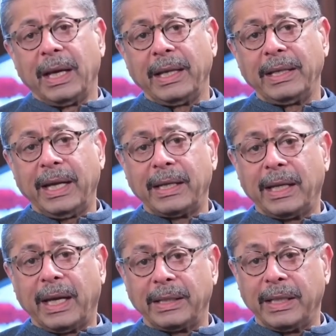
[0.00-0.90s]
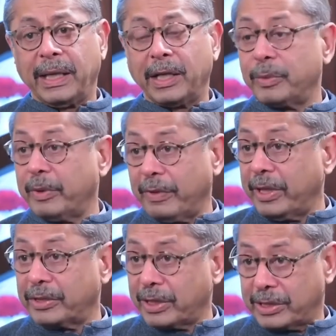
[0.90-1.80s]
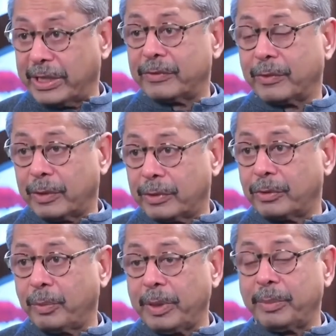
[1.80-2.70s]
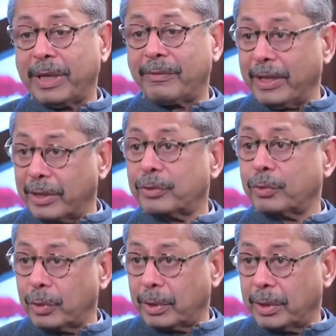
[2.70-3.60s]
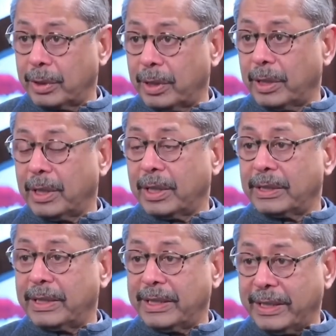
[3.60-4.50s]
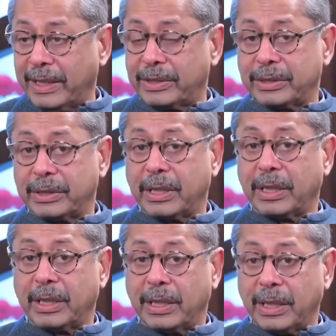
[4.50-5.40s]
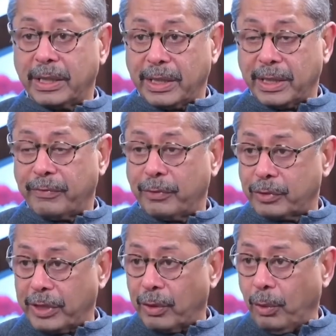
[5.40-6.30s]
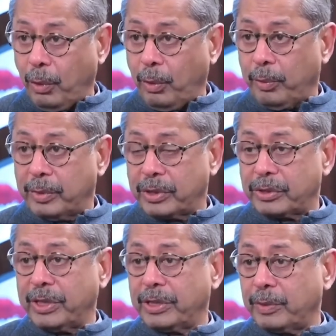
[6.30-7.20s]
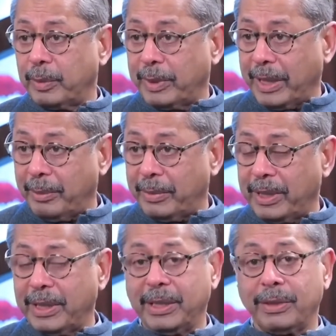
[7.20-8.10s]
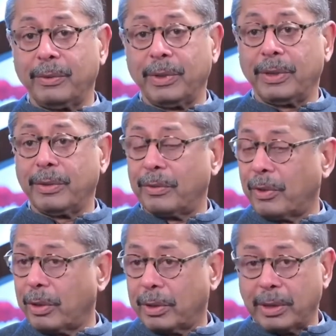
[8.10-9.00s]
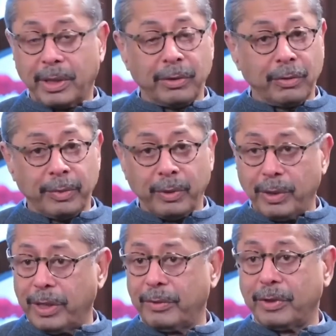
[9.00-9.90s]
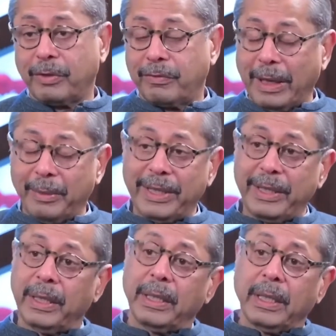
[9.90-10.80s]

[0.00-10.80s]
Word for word: And that I think has been very successful. So people have understood that yes, it, if you stay home, the streets will be empty, you will not, you'll be only with your family,